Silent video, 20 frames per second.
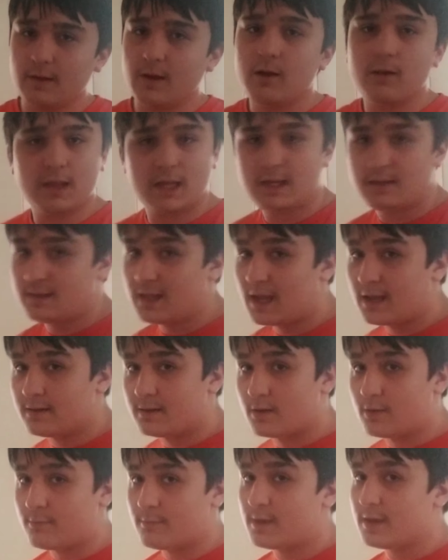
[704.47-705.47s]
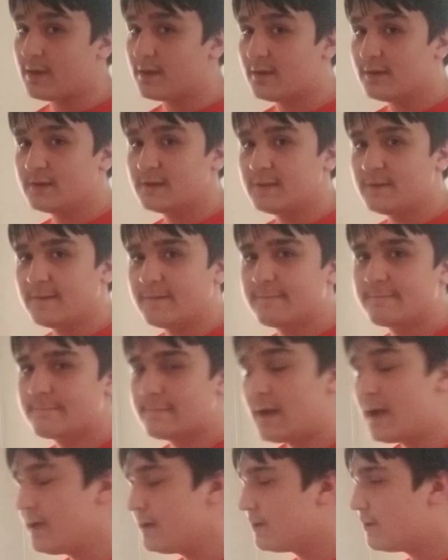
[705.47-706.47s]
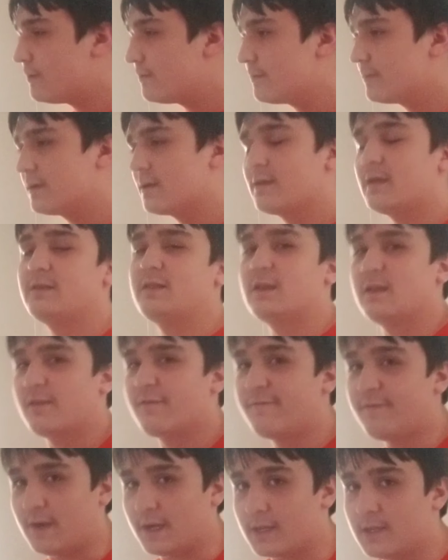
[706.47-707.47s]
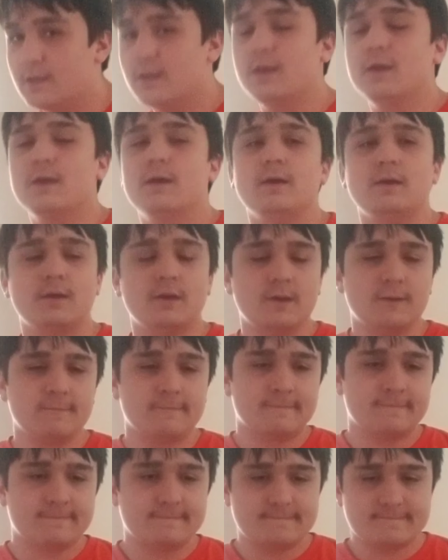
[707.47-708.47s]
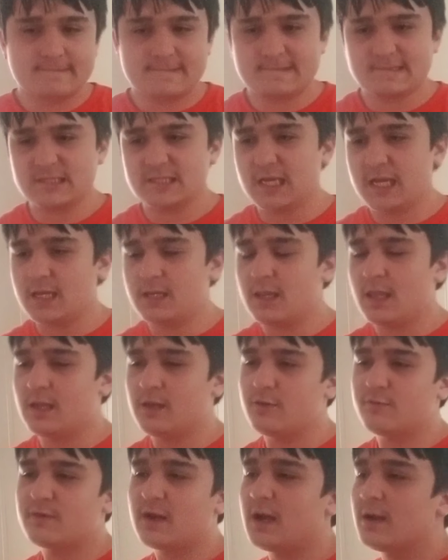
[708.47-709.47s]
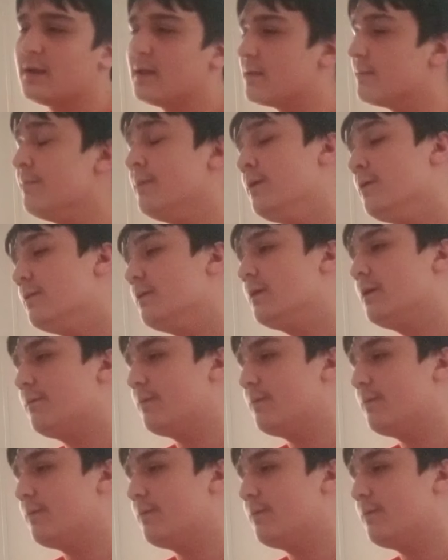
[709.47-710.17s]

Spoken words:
all hate that, don't we? I don't, because I think it's funny. And then you've got his music,